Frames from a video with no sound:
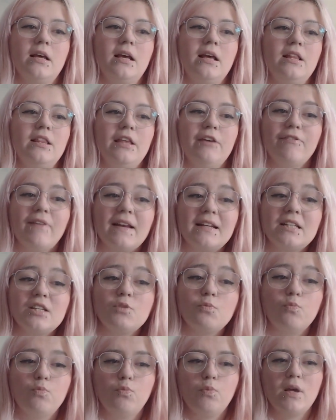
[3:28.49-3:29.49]
The effect is
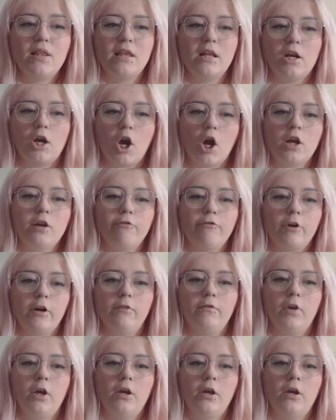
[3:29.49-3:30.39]
within a cone in front of you.